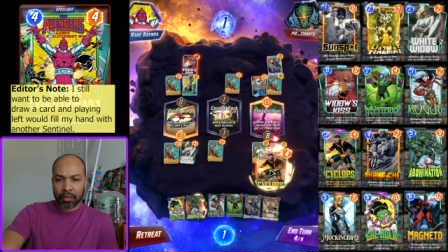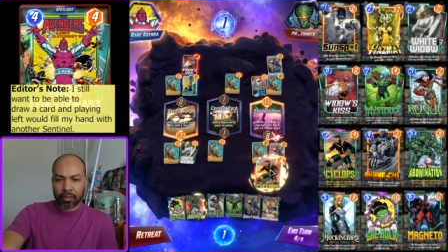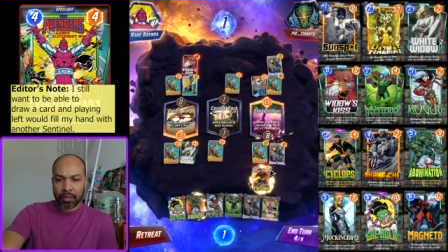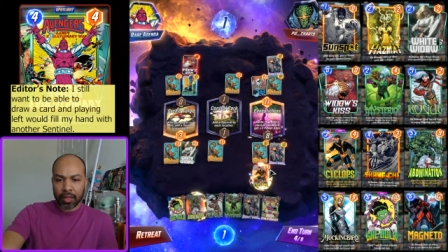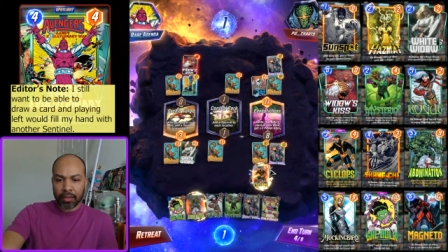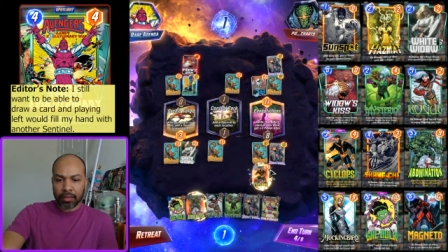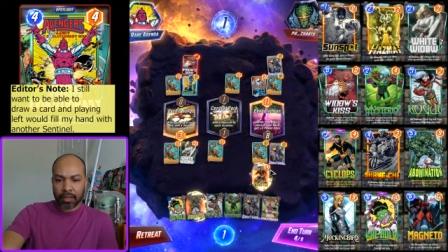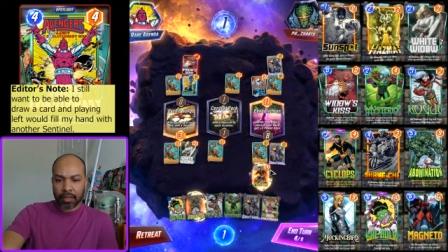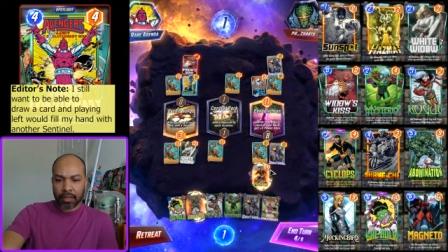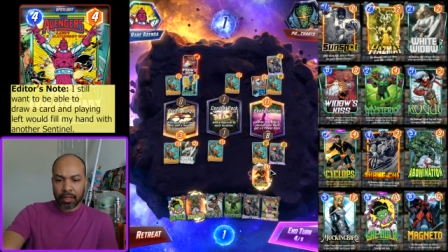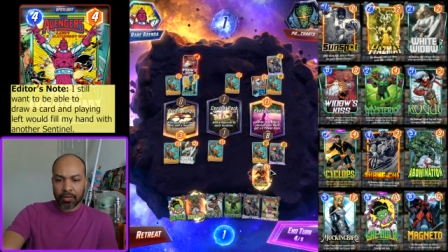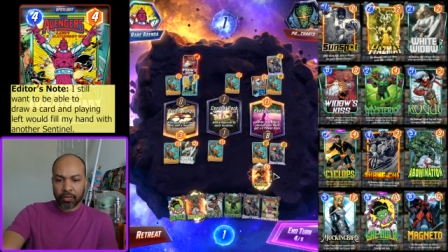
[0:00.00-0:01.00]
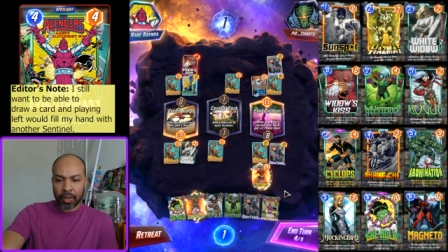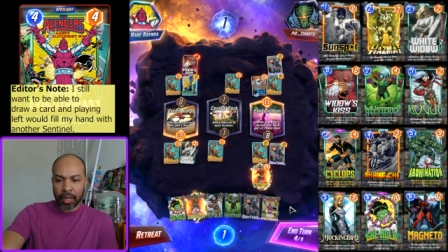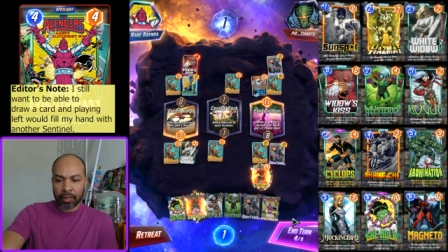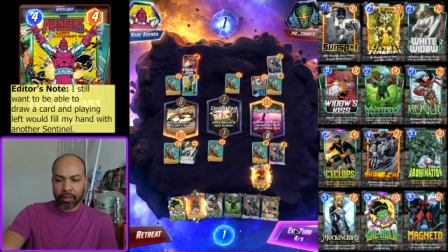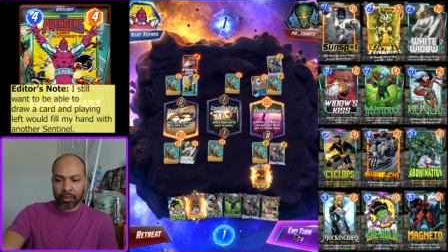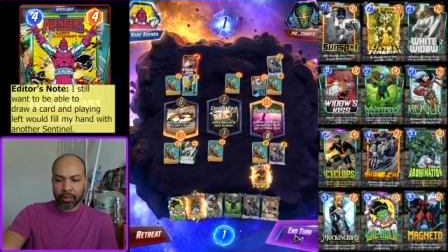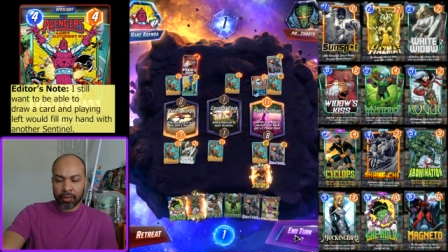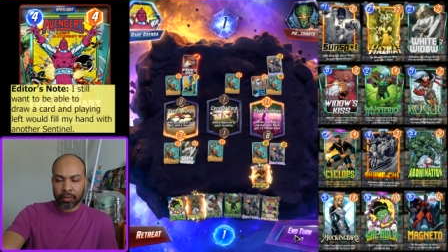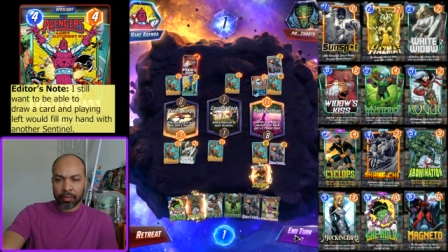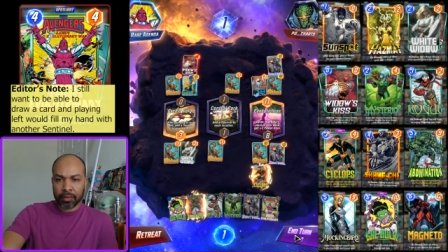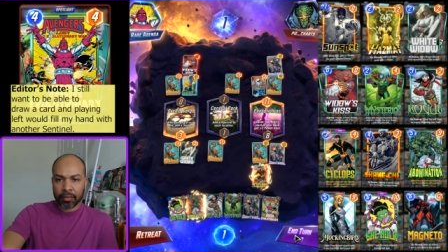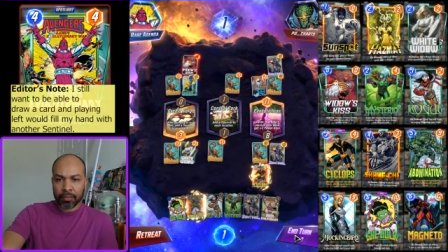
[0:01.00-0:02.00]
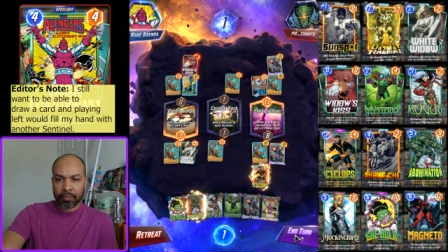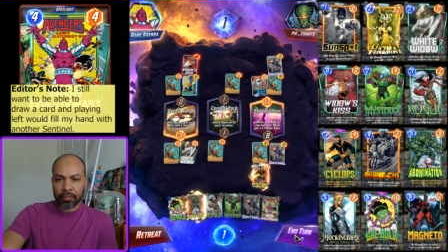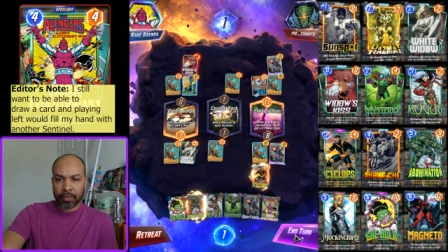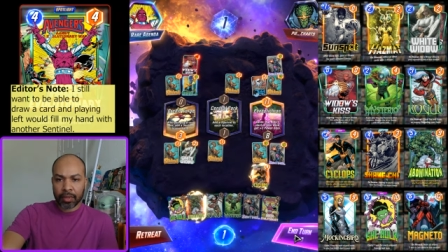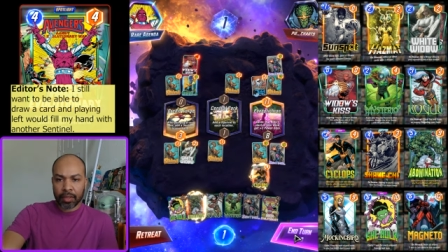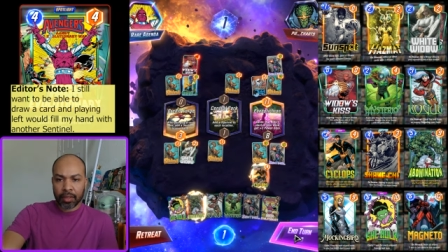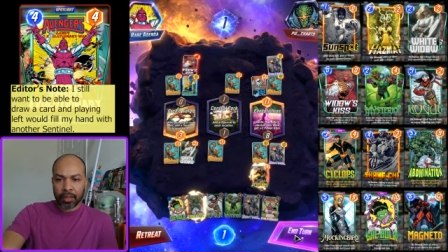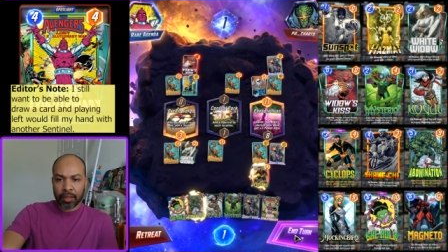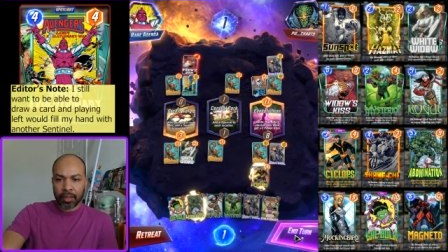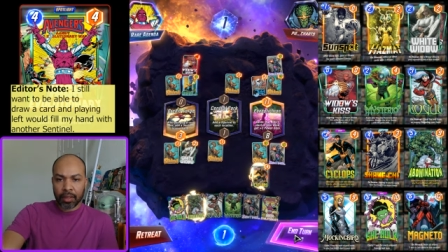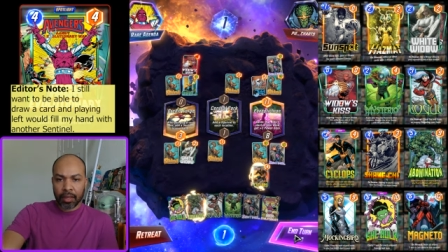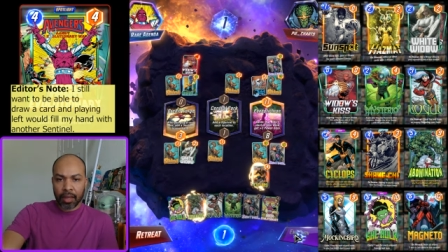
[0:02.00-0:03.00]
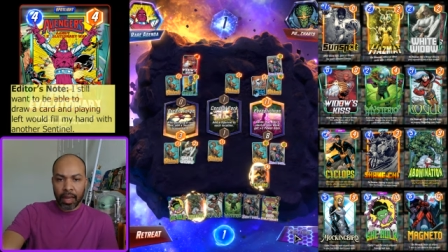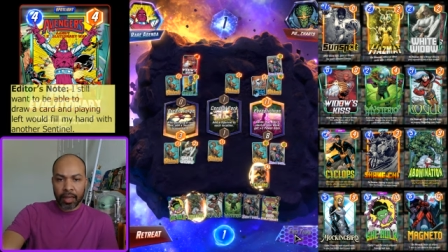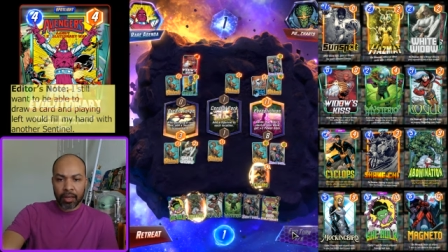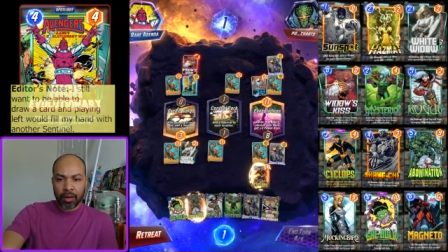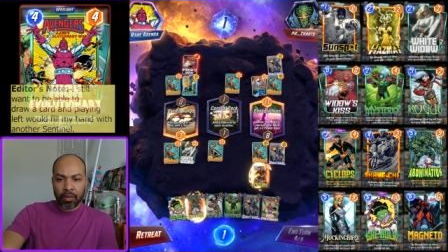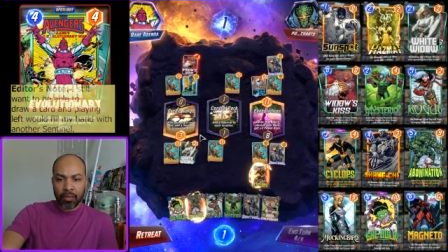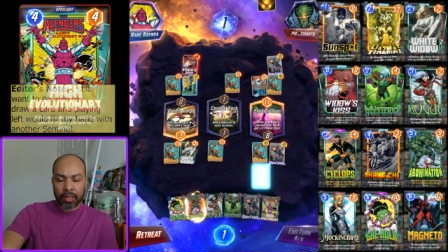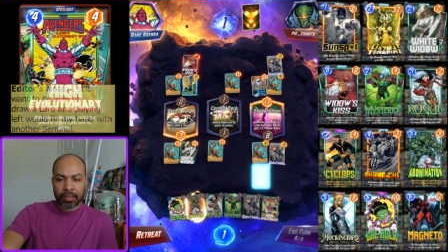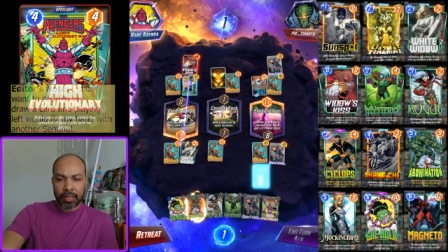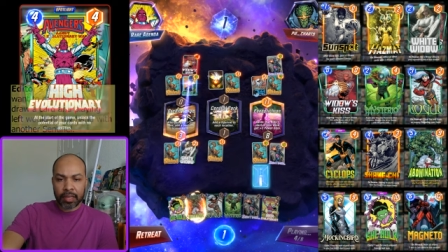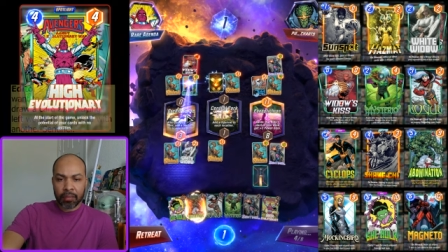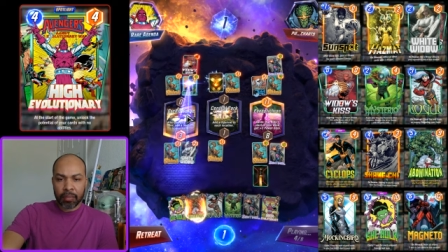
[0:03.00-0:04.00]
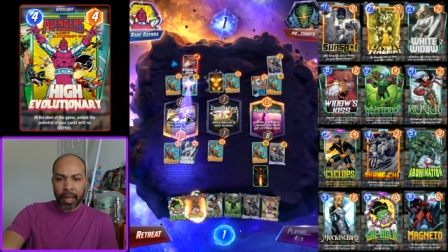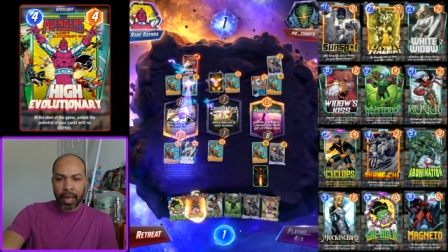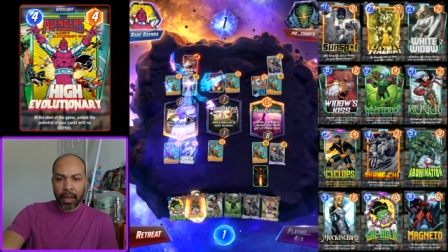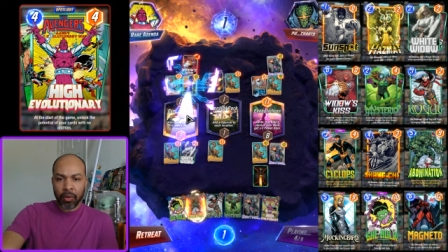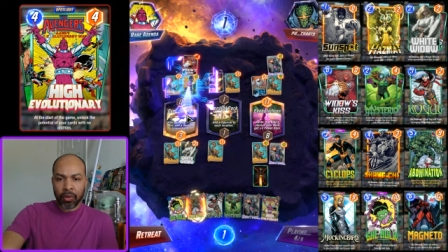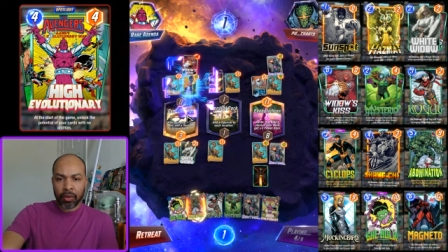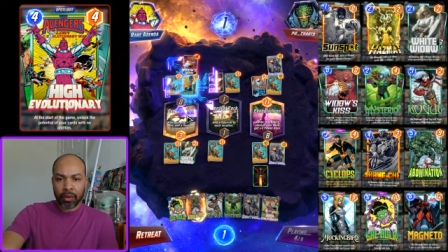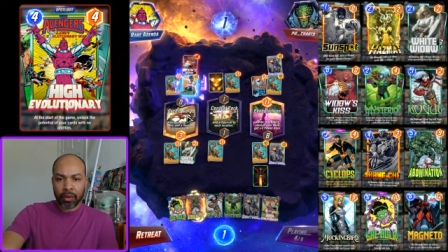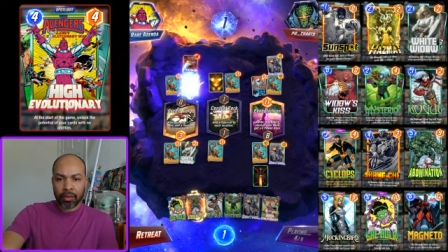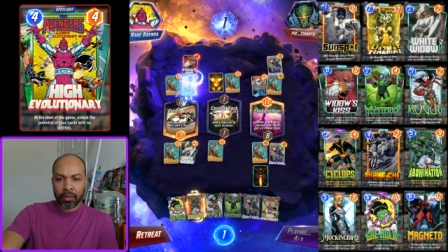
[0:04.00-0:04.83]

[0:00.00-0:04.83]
So I think that's what I do. I can always get power,